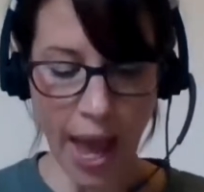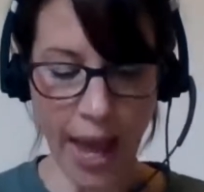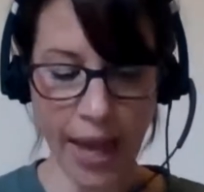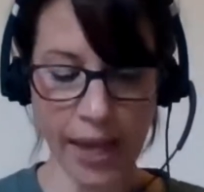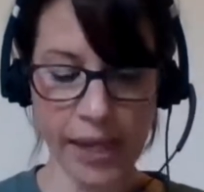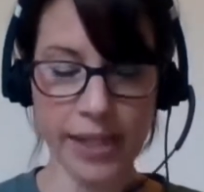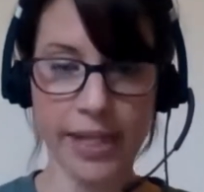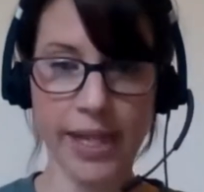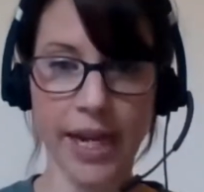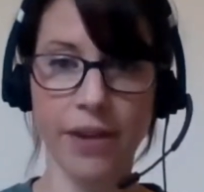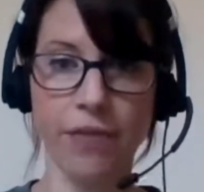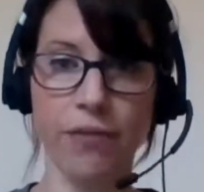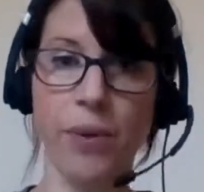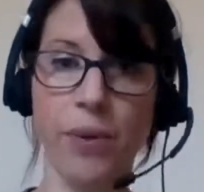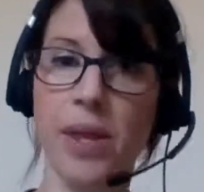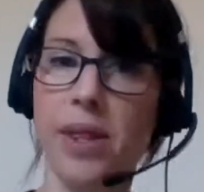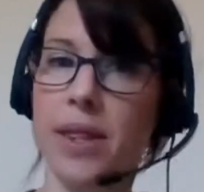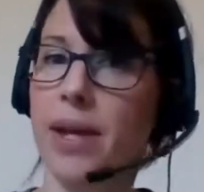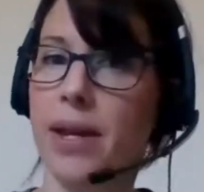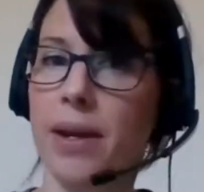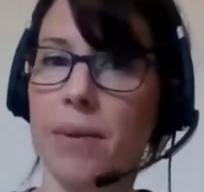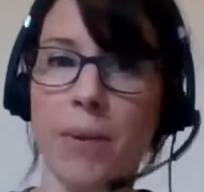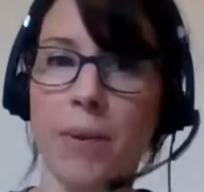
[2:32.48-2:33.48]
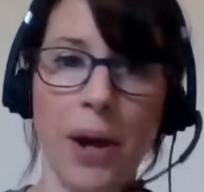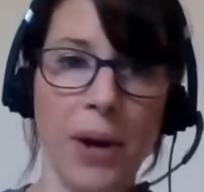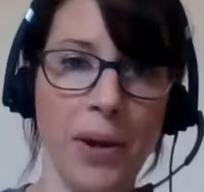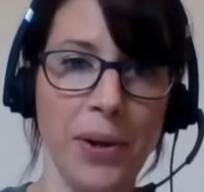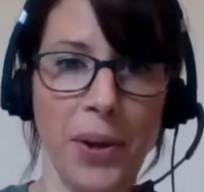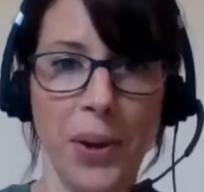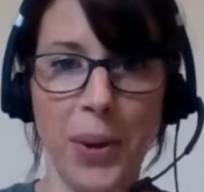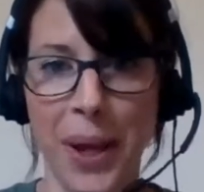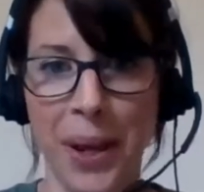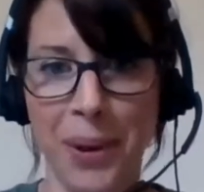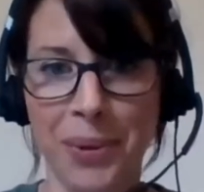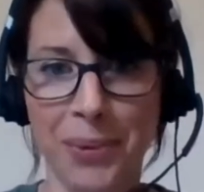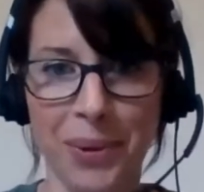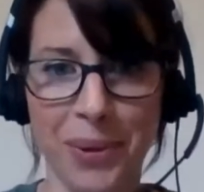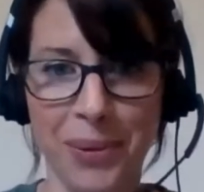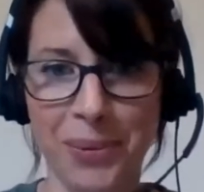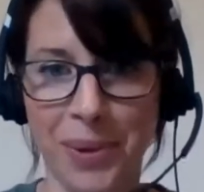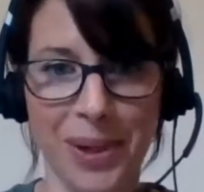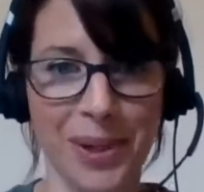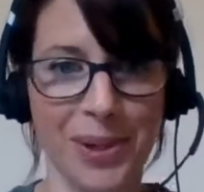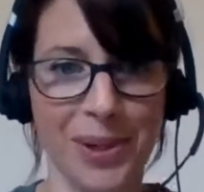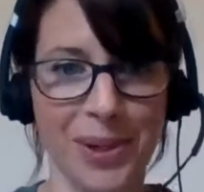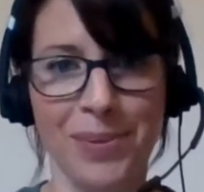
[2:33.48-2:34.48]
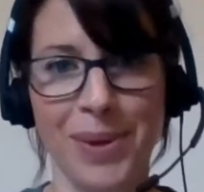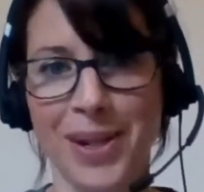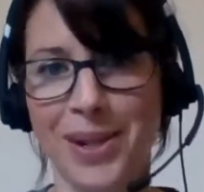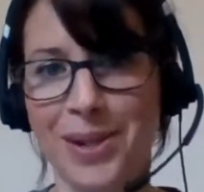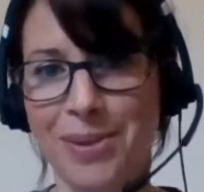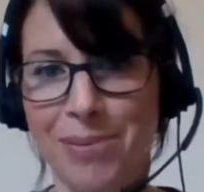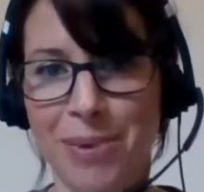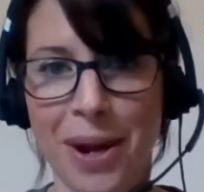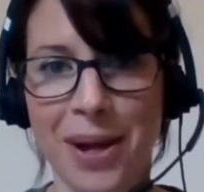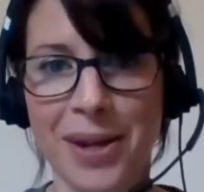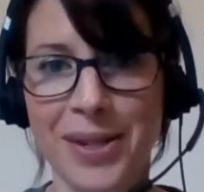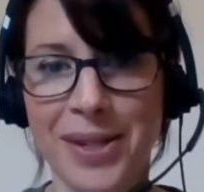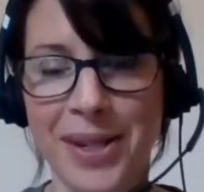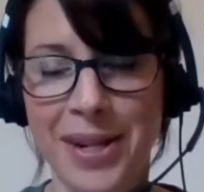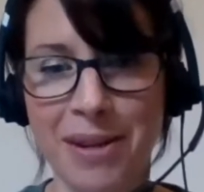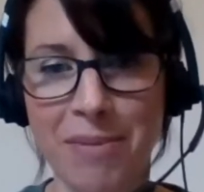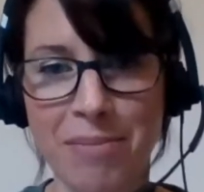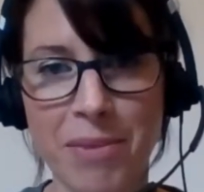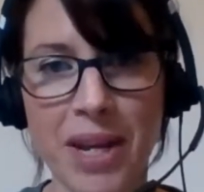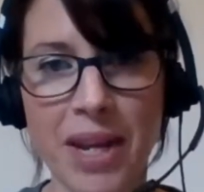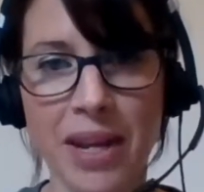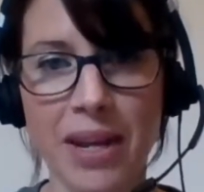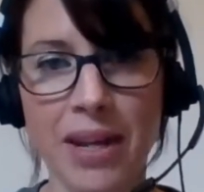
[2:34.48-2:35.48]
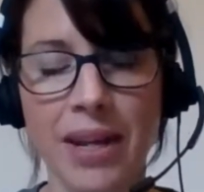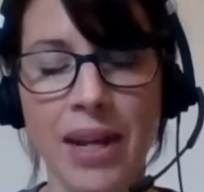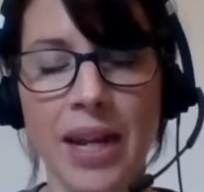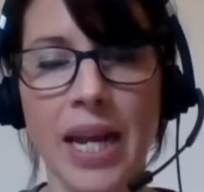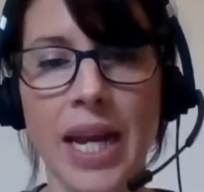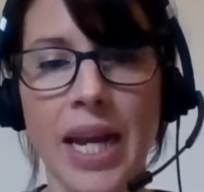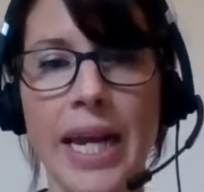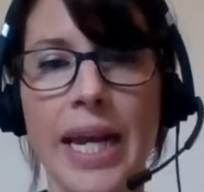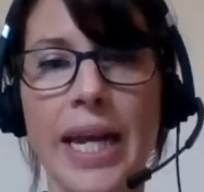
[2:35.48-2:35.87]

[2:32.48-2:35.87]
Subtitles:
And if we think about, okay, well, what does reciprocity mean?